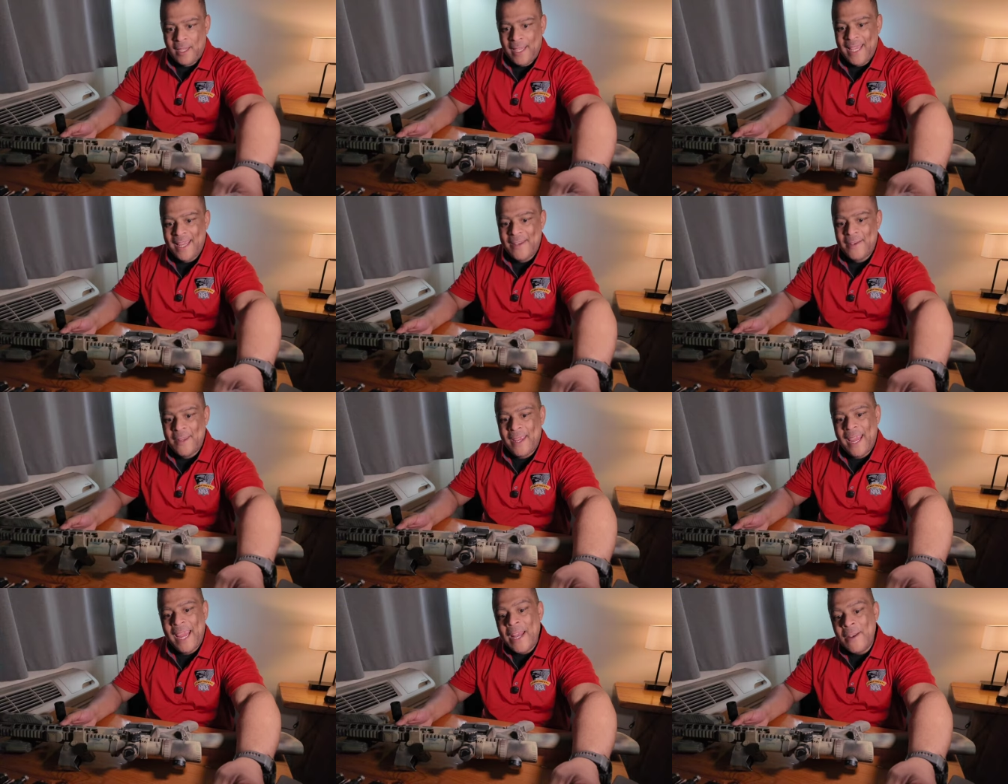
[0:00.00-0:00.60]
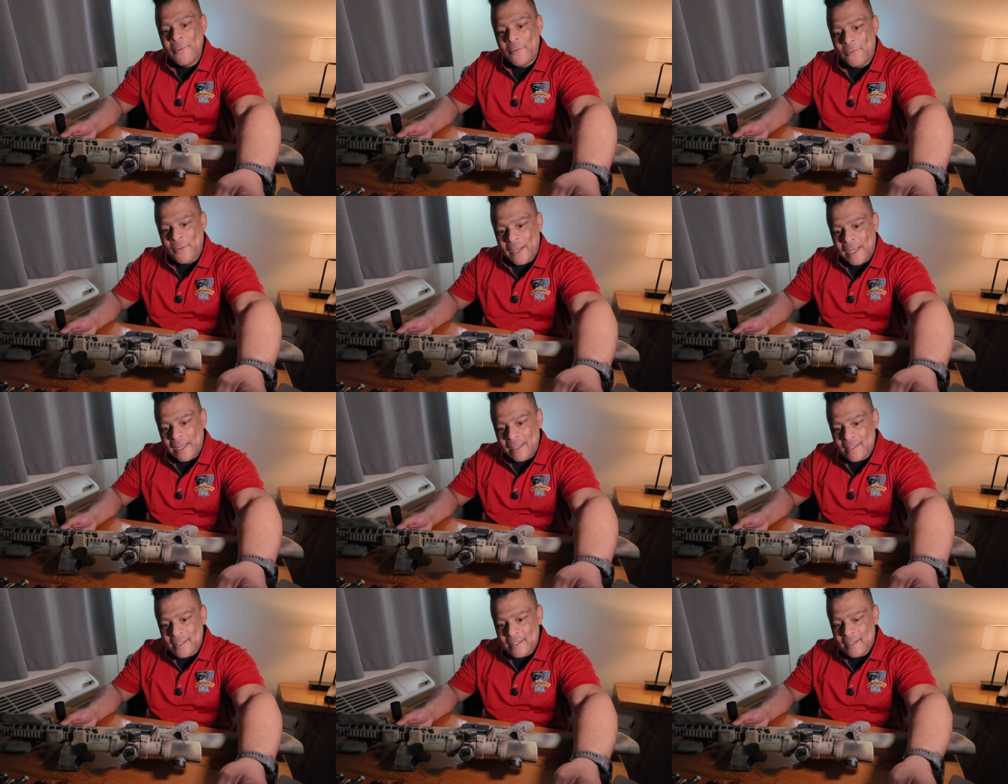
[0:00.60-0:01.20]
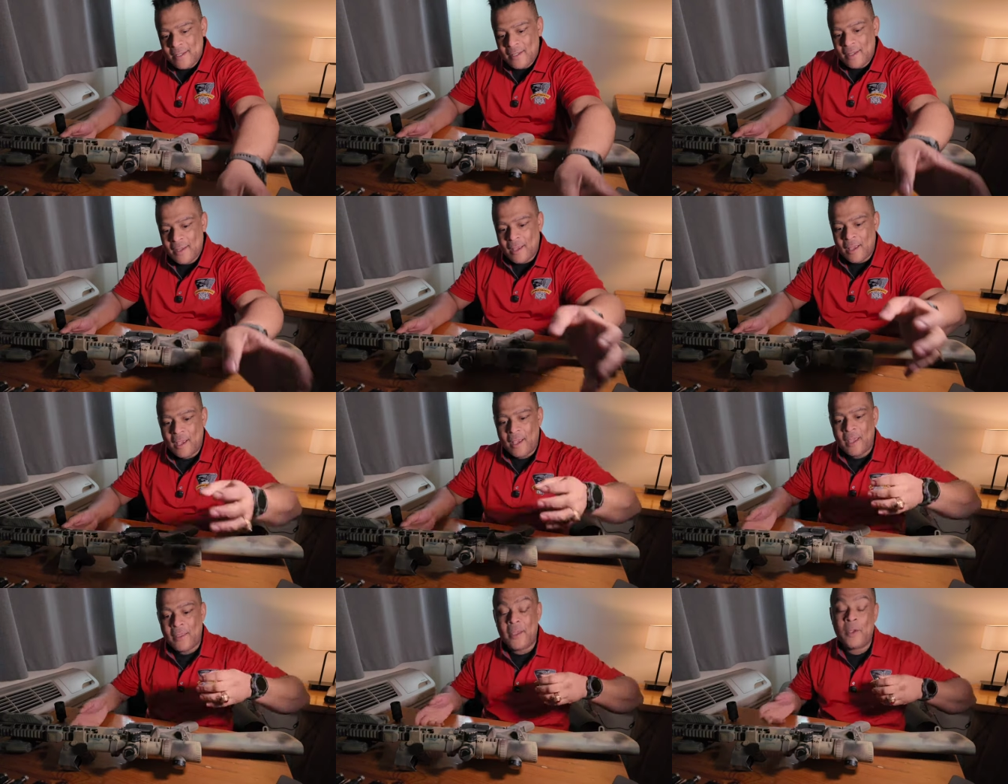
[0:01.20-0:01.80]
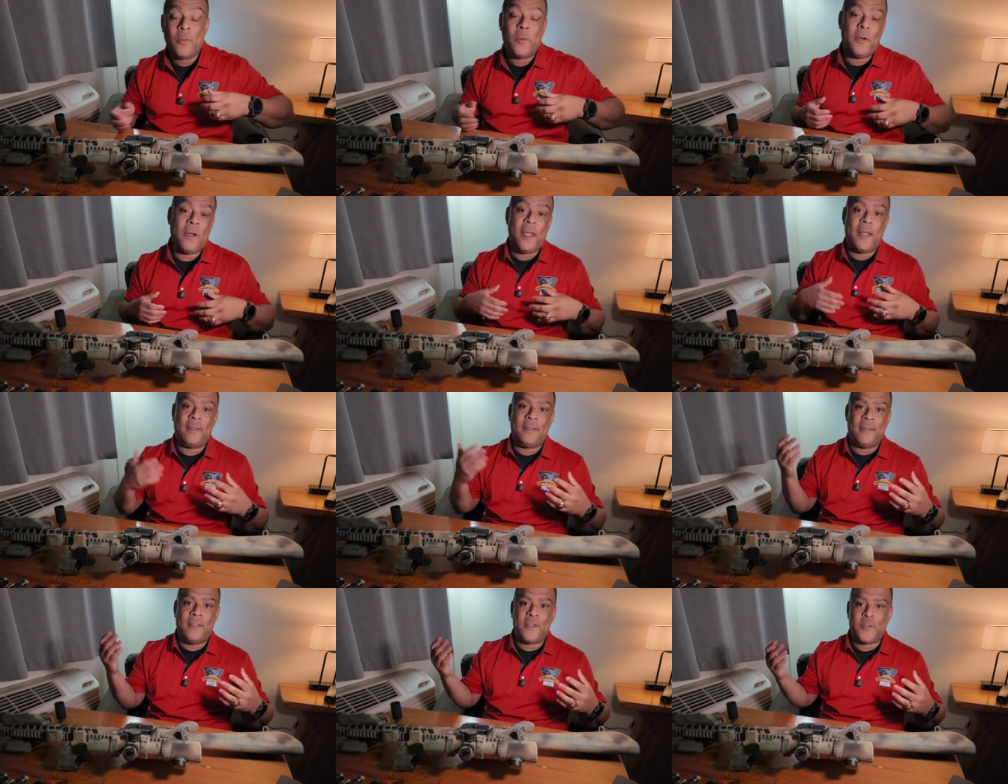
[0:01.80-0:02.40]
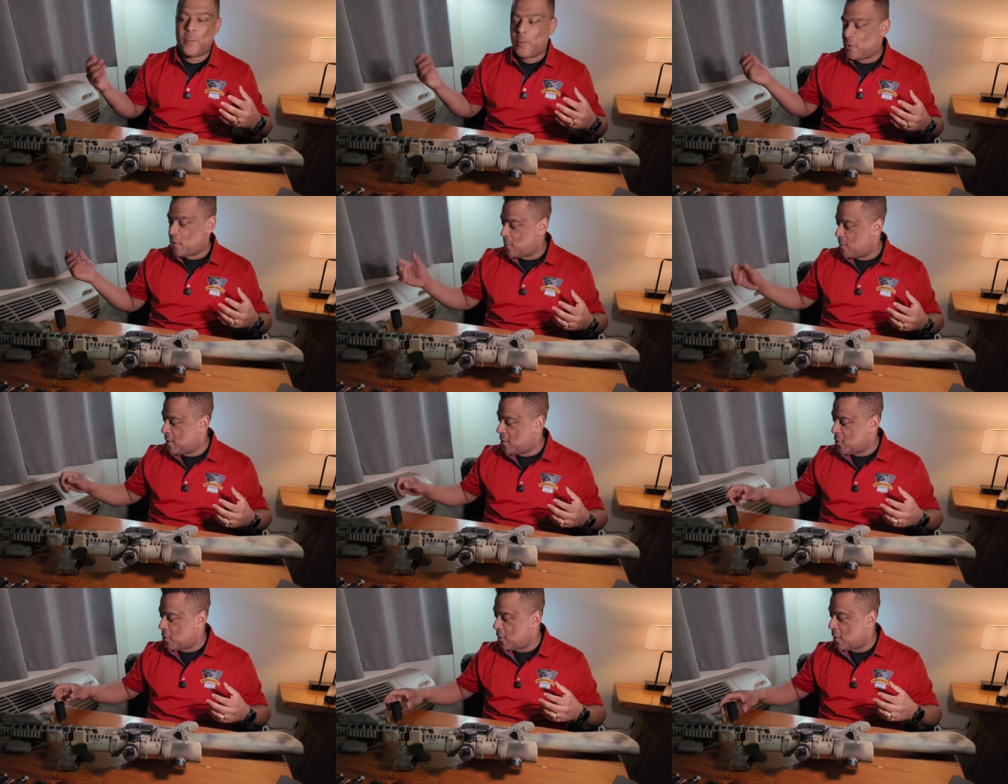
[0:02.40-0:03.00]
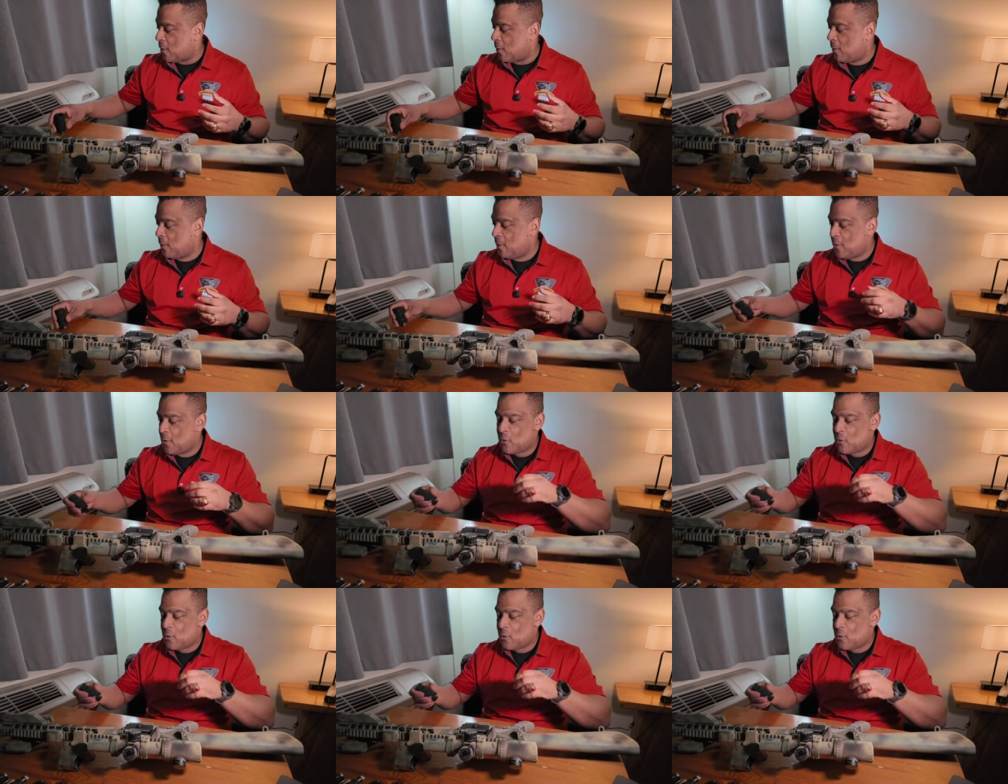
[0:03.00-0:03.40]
in Infinite, they were at the Sportsman show,